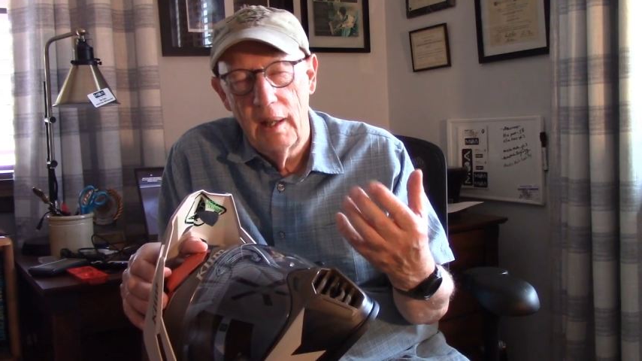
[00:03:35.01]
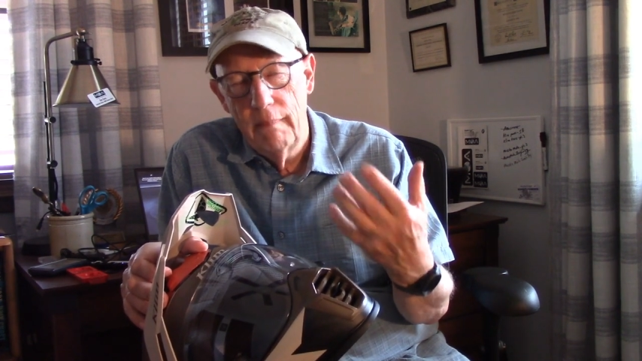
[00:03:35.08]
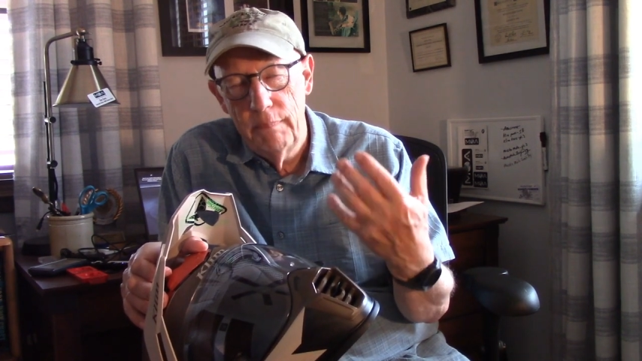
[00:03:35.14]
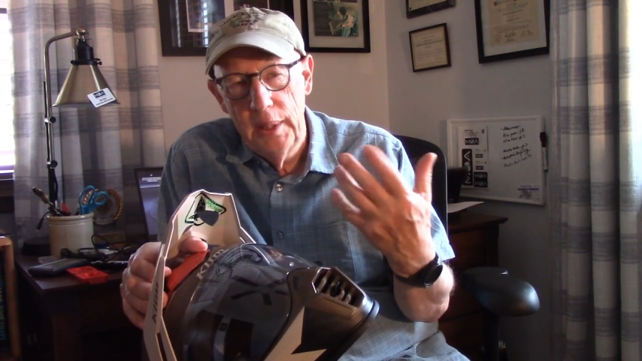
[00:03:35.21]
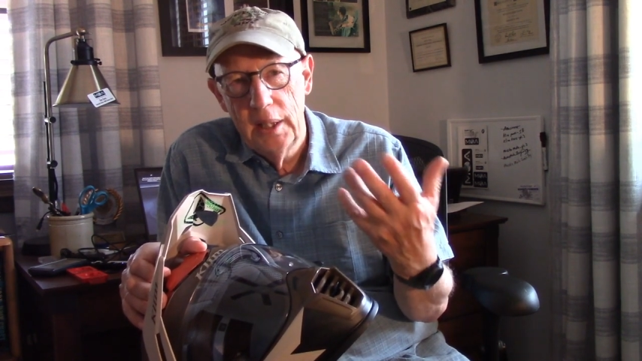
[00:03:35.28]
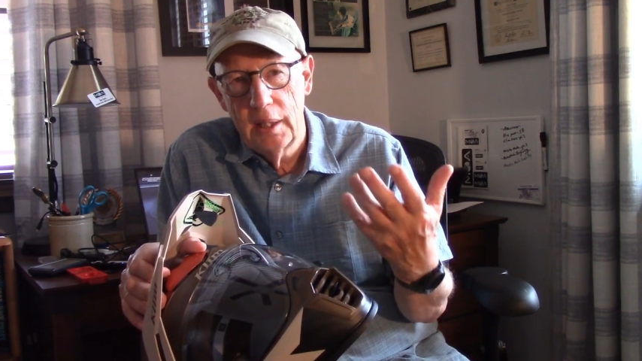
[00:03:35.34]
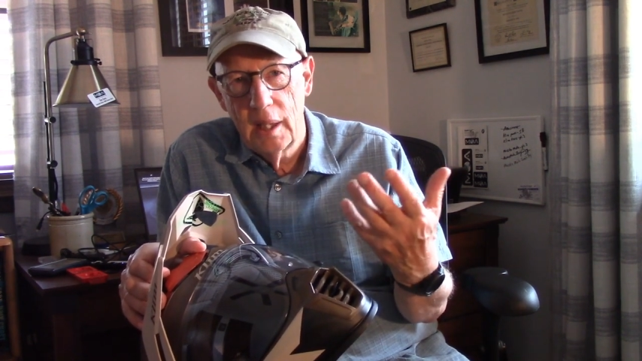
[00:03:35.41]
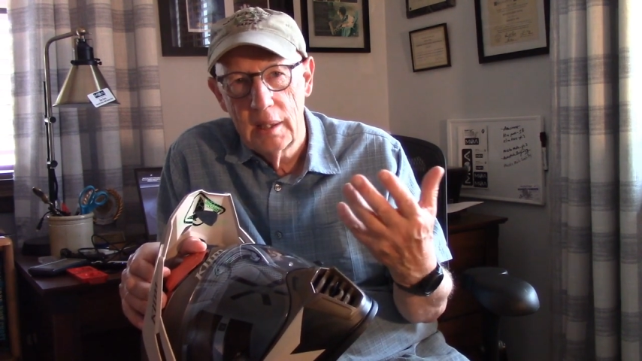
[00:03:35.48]
and
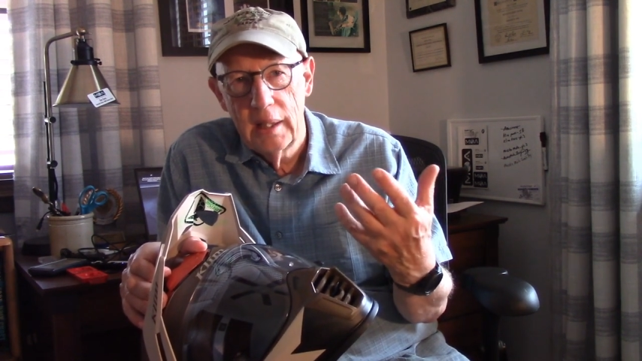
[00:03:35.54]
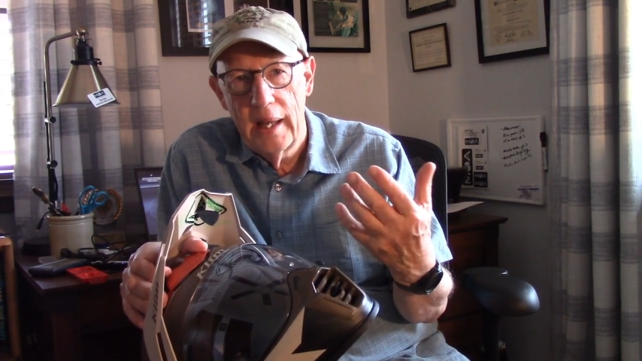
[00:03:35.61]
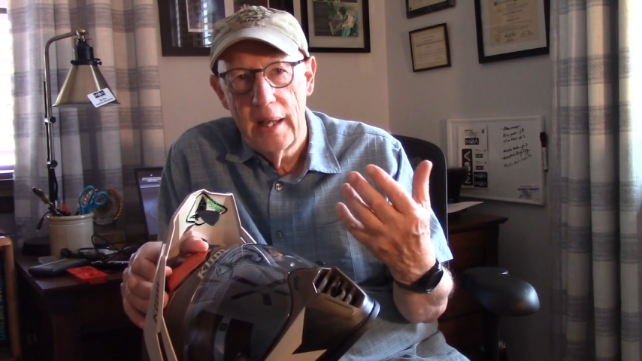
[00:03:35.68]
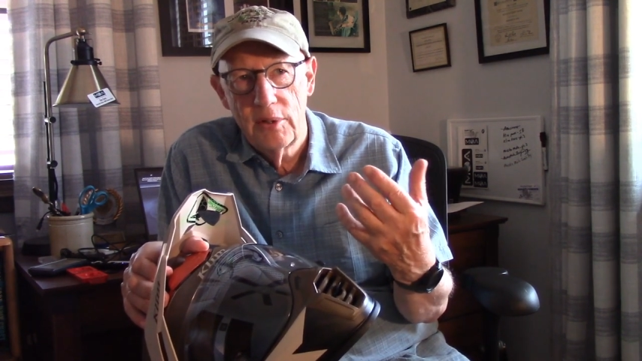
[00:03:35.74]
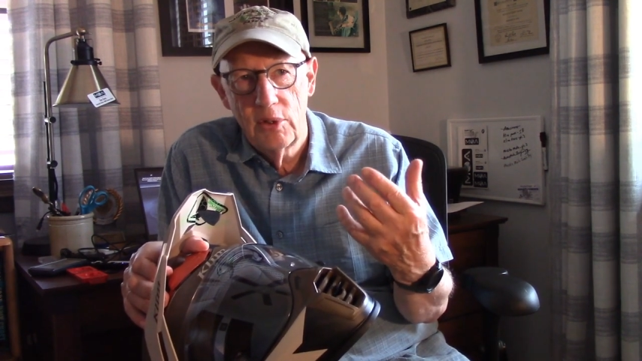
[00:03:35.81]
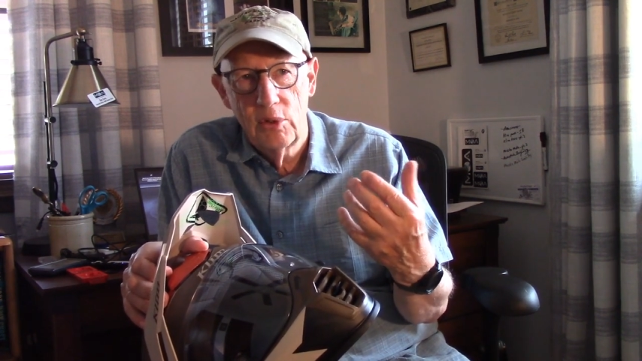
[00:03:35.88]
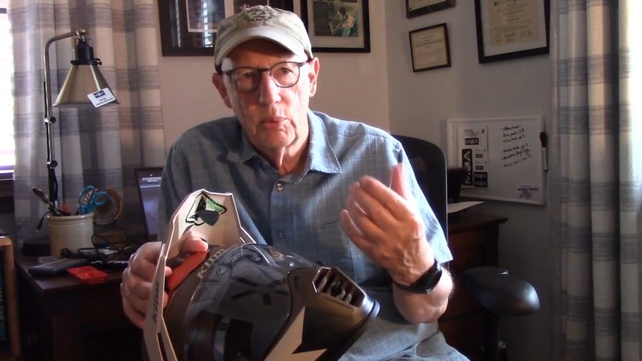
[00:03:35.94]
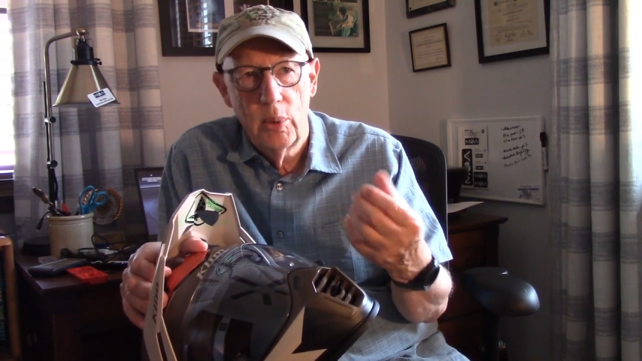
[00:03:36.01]
being a
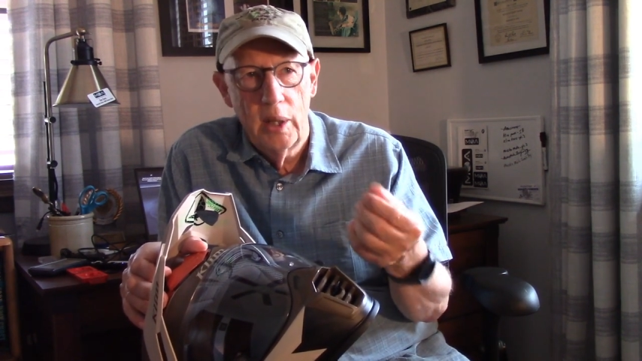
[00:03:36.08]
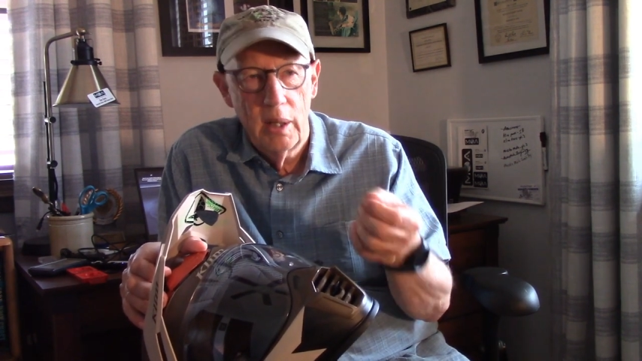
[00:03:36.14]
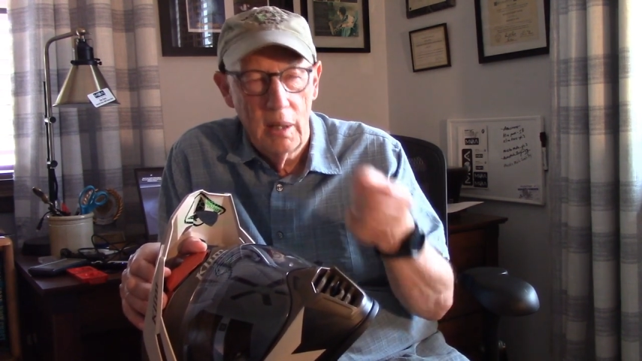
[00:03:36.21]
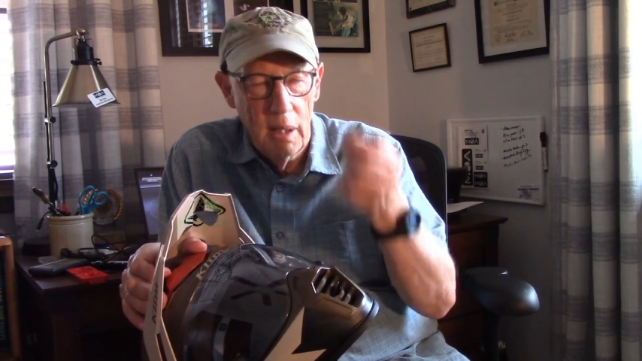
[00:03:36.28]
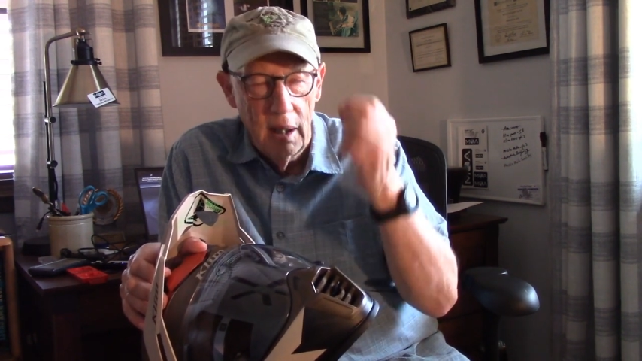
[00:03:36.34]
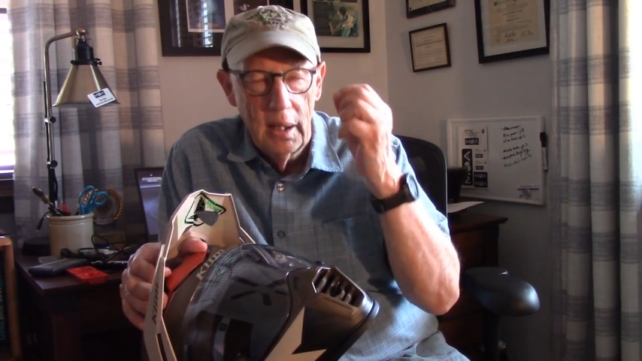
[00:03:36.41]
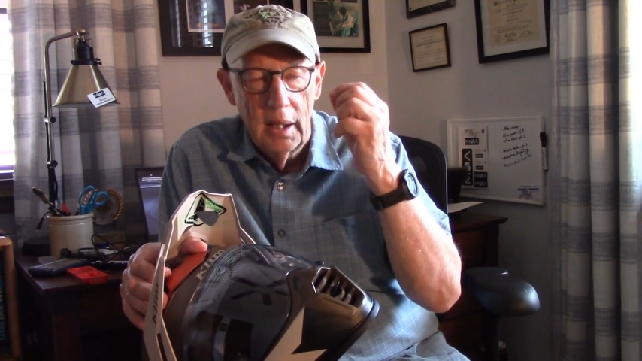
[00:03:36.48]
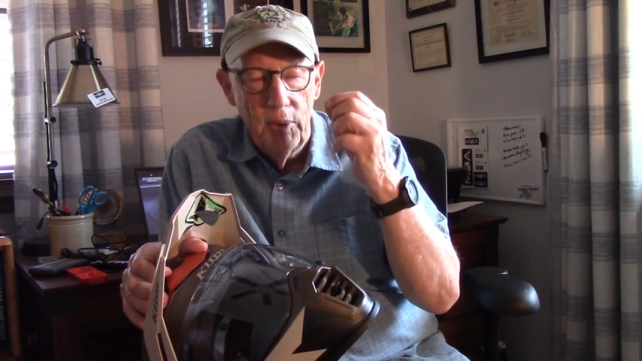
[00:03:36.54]
glasses
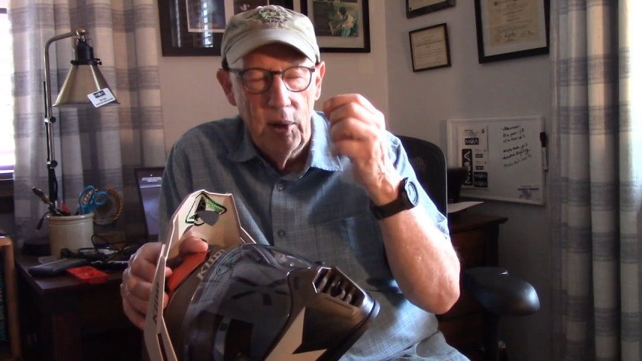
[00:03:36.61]
wearer,